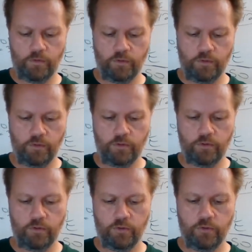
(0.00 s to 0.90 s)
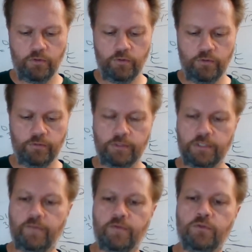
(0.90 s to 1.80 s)
oh, uh,
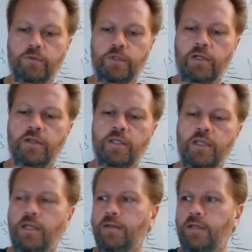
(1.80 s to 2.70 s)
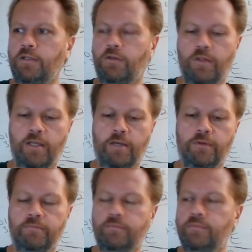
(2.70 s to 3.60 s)
720. Oh, yeah, I knew that
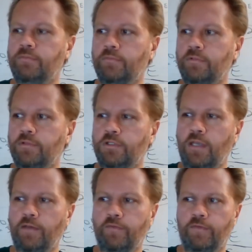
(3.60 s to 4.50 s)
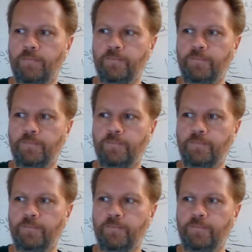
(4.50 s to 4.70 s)
one. Jeff.